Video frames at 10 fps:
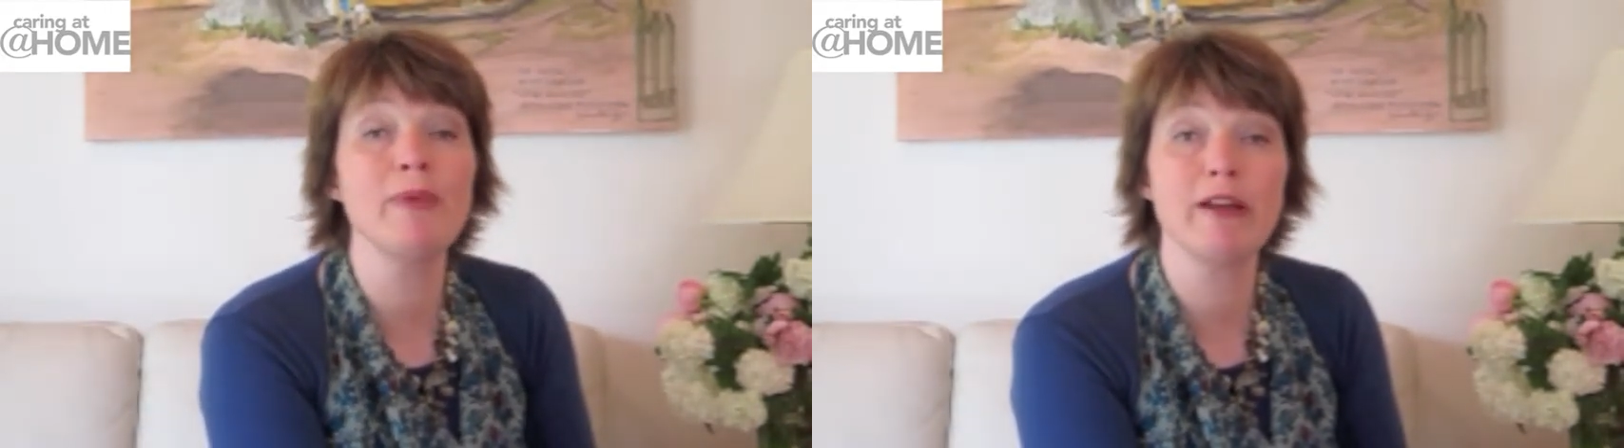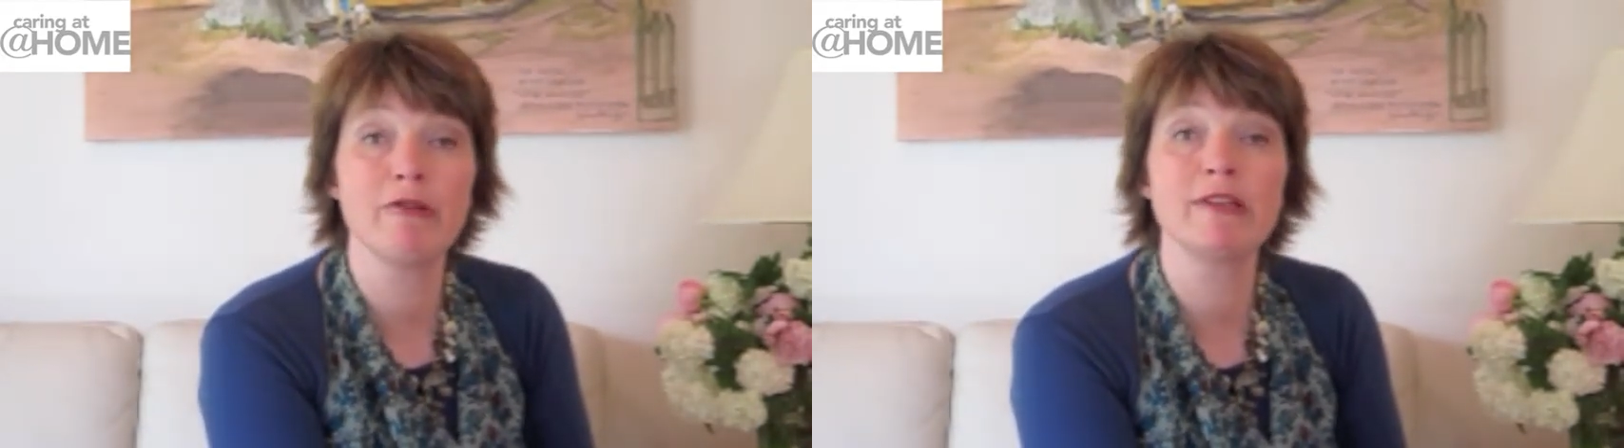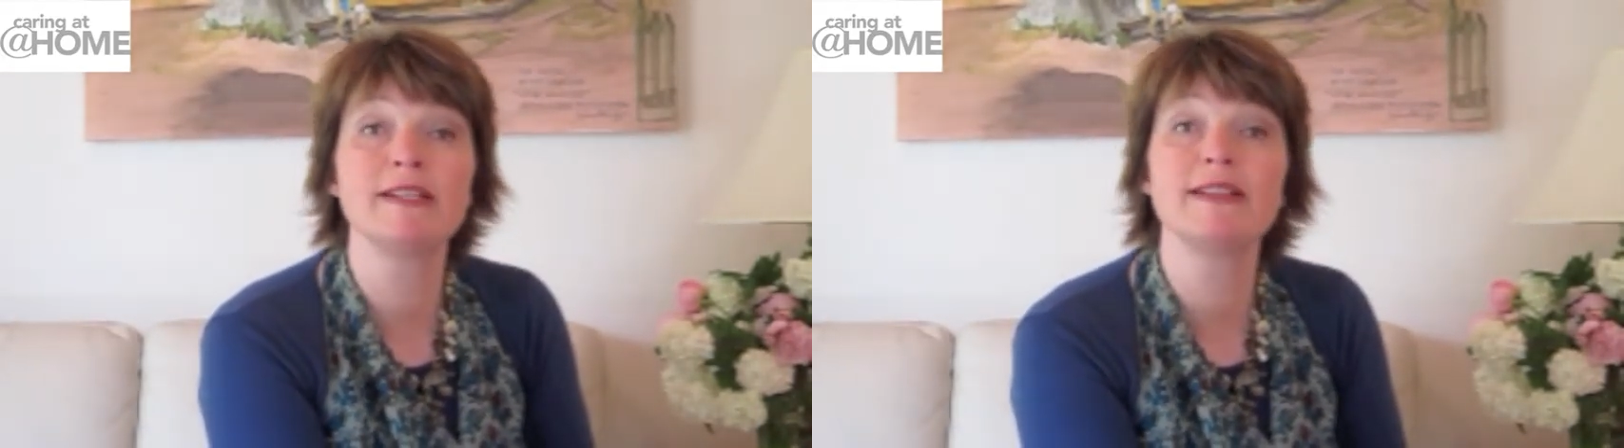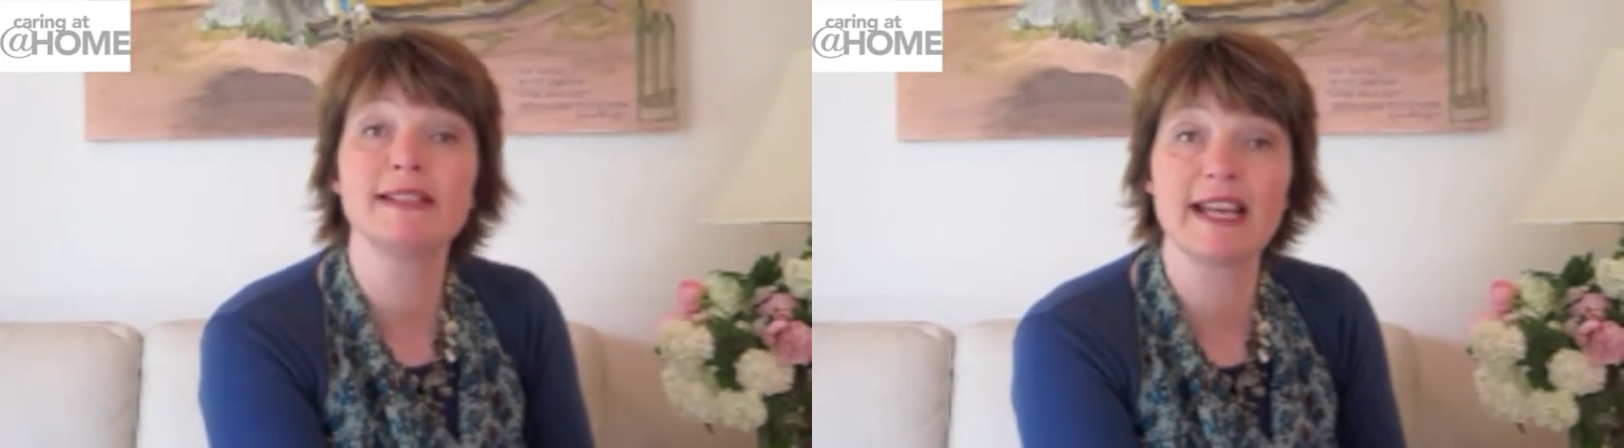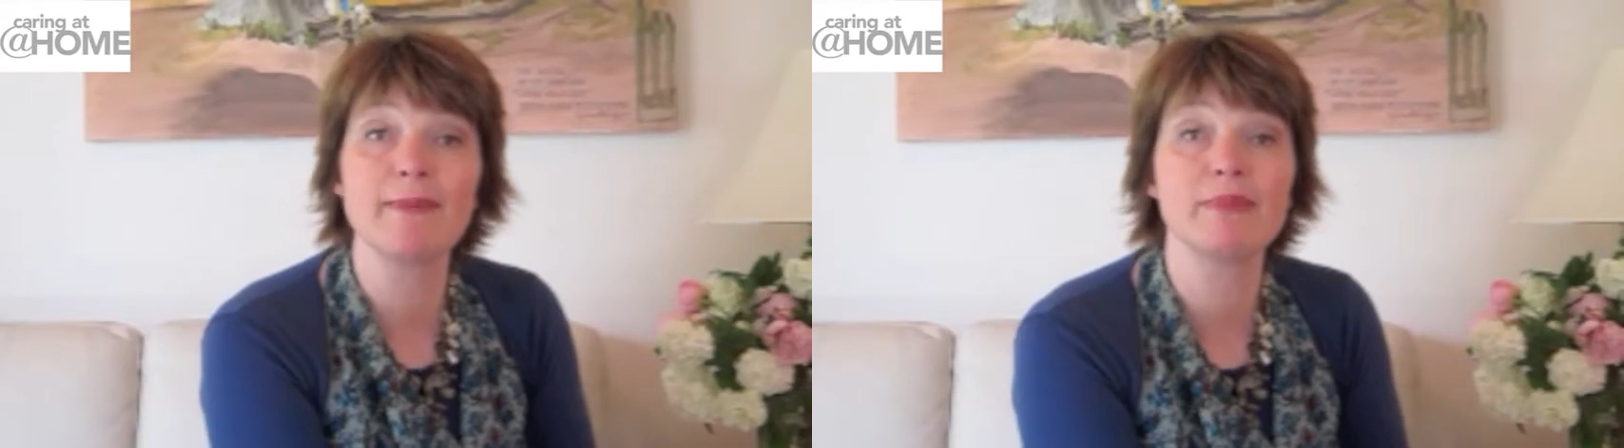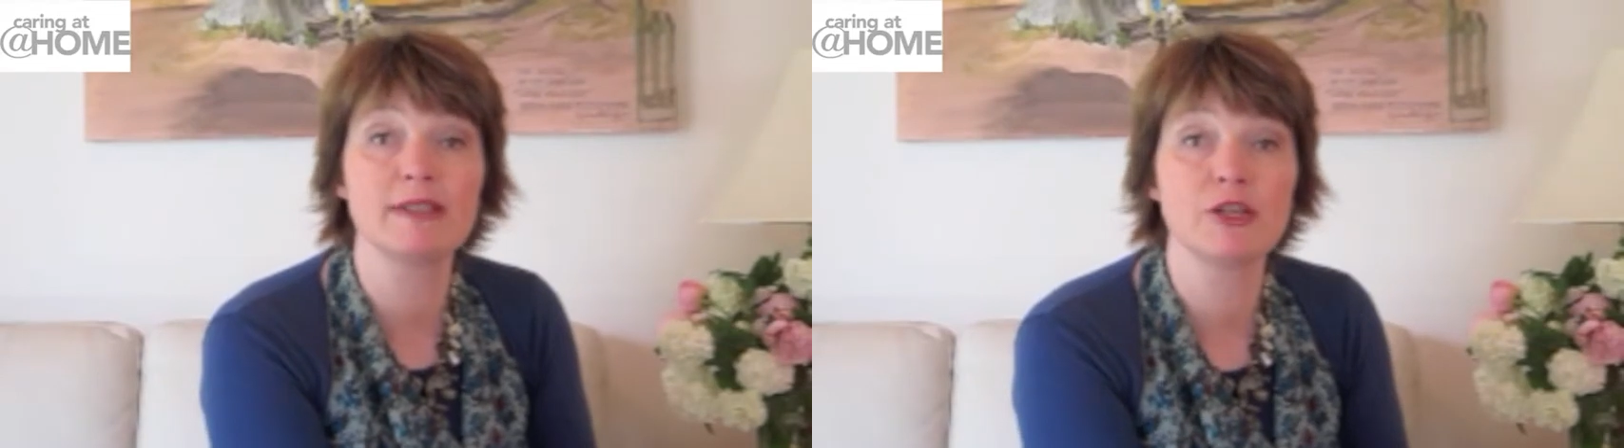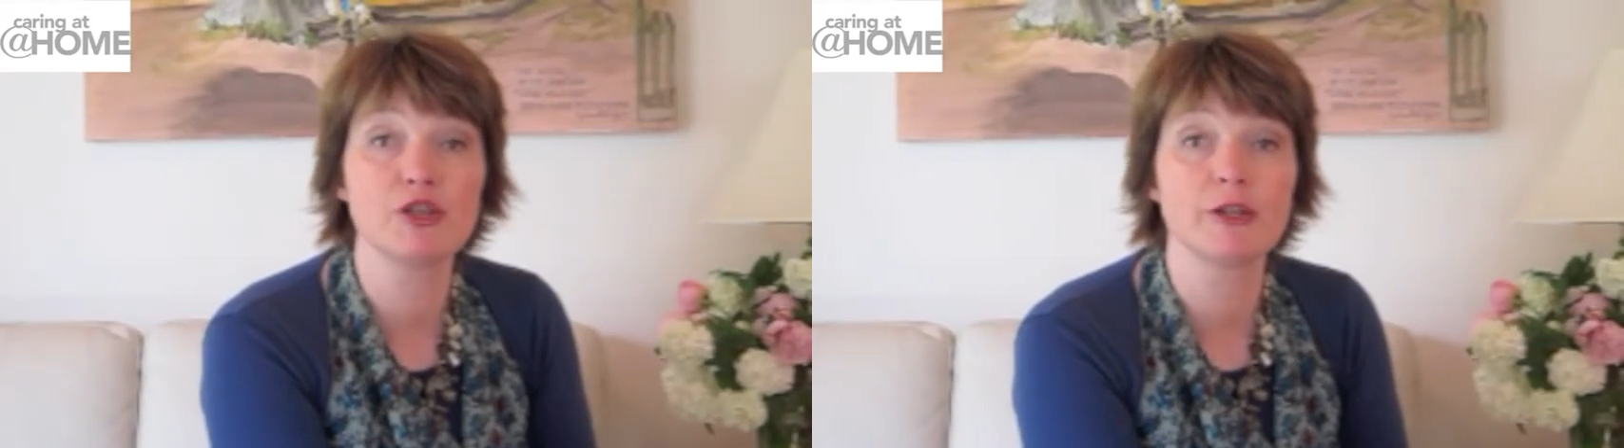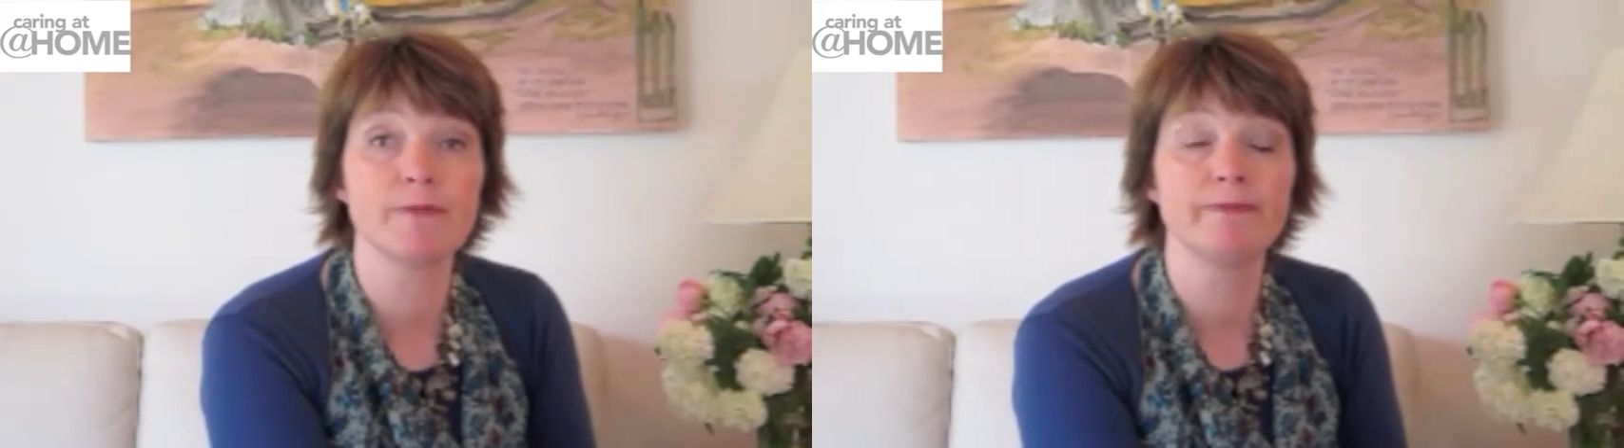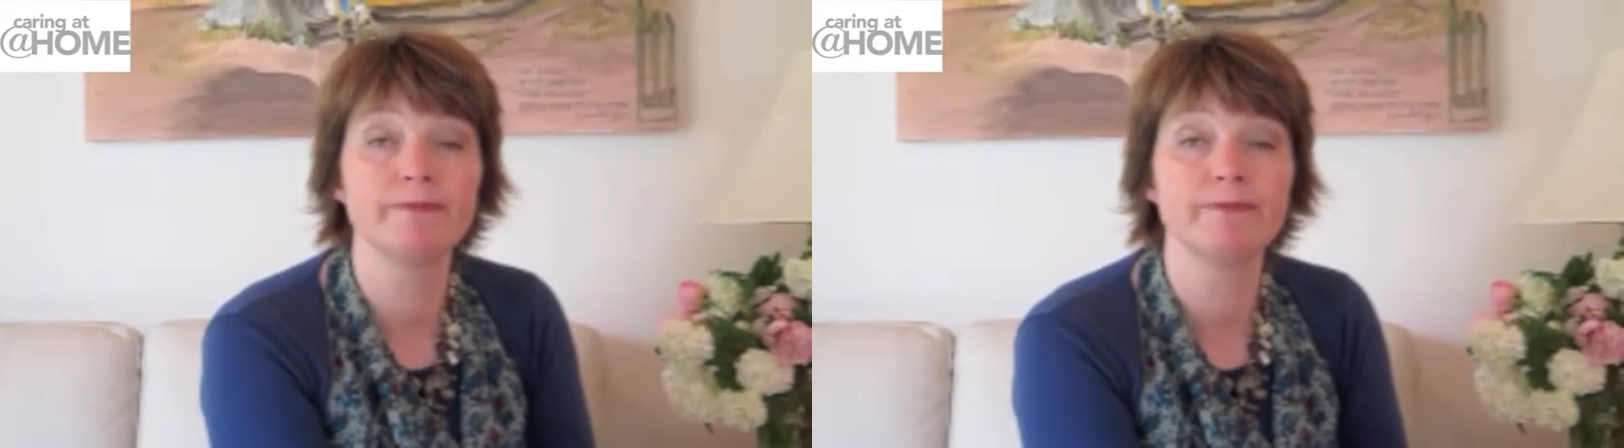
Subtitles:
periods in the same position.